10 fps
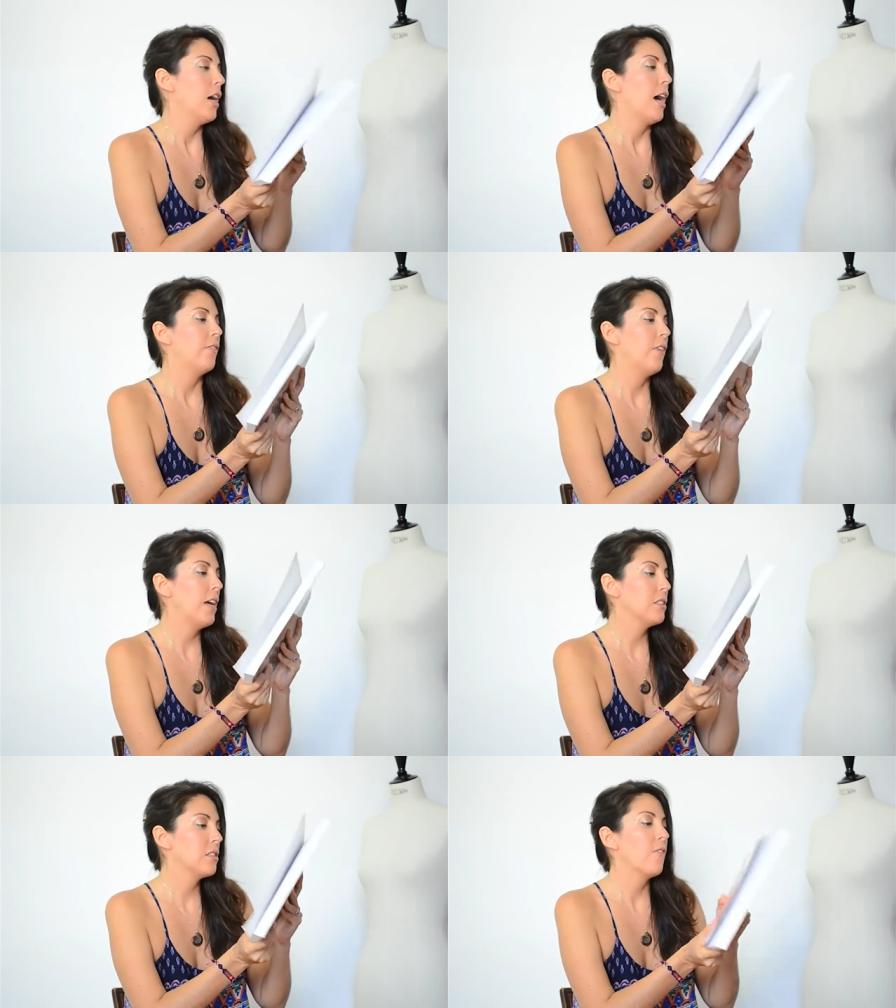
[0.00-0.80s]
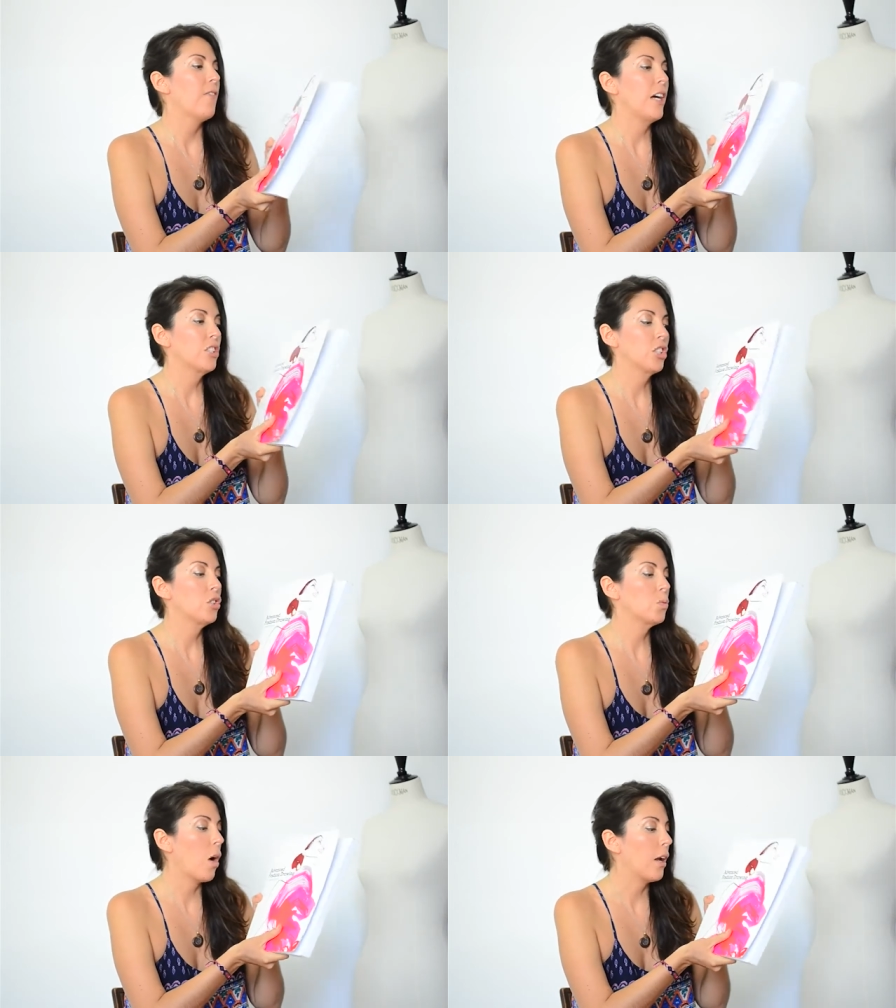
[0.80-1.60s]
Advanced
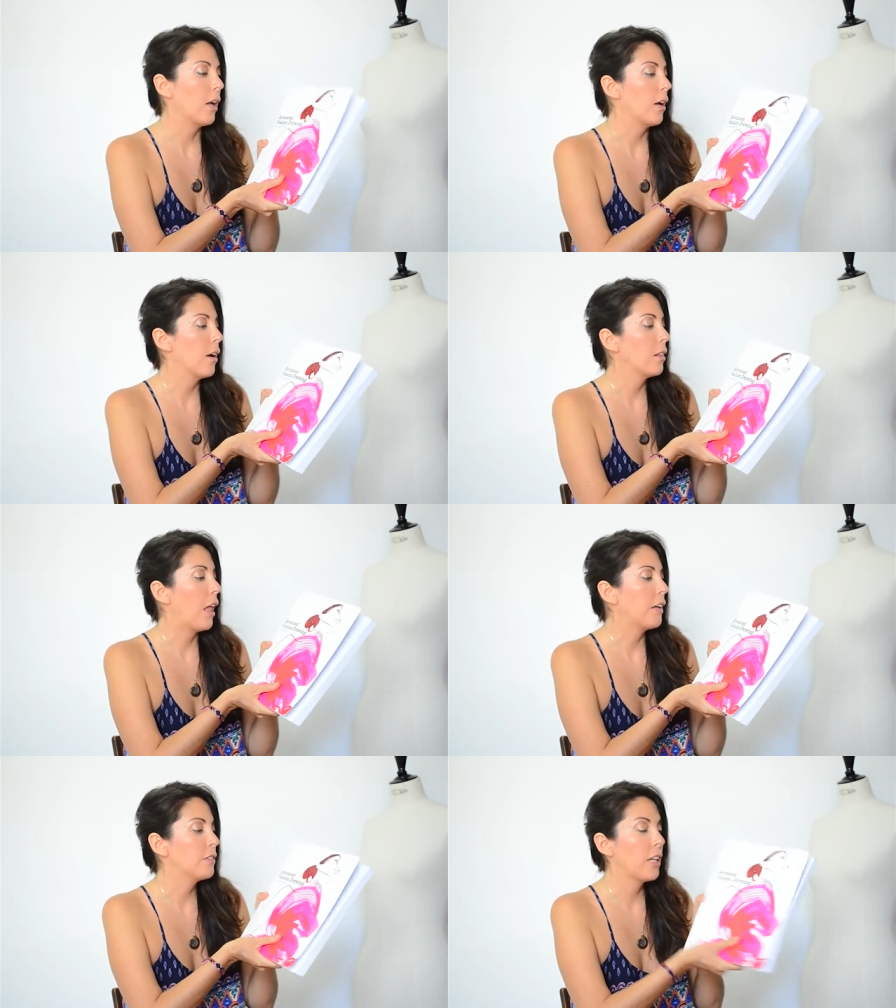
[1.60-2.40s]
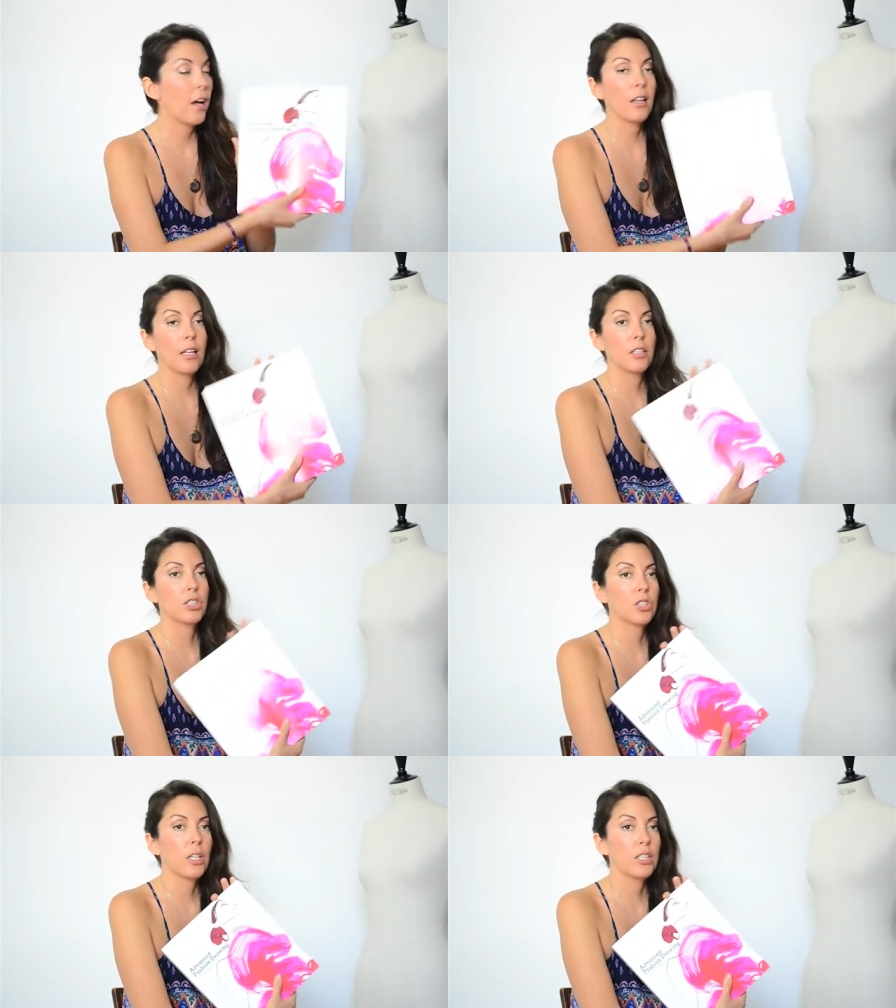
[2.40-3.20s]
Fashion Drawing, Lifestyle
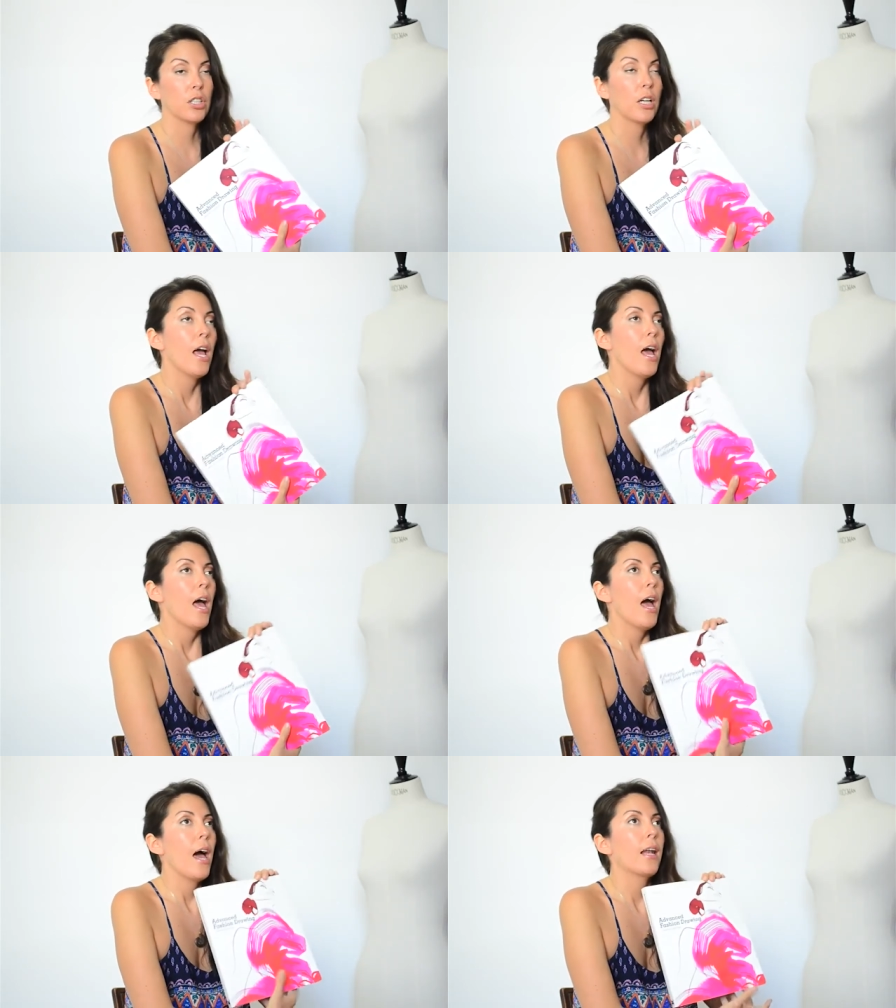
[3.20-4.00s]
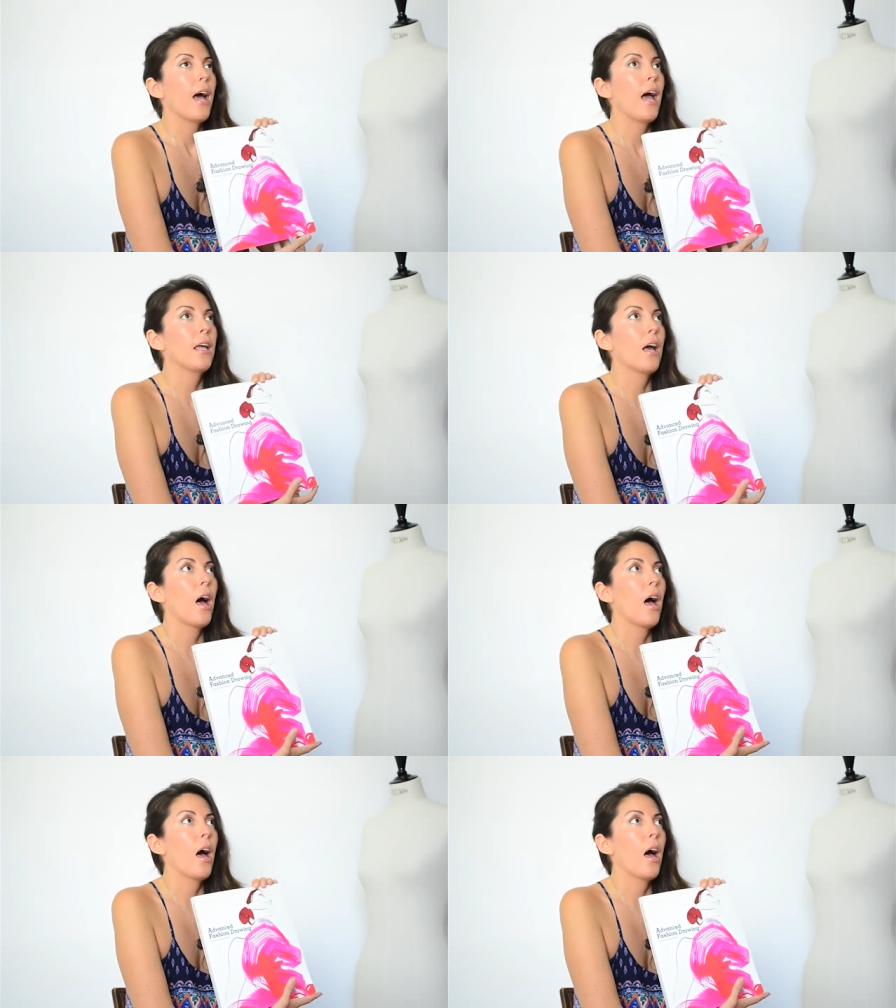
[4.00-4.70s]
Illustration. And I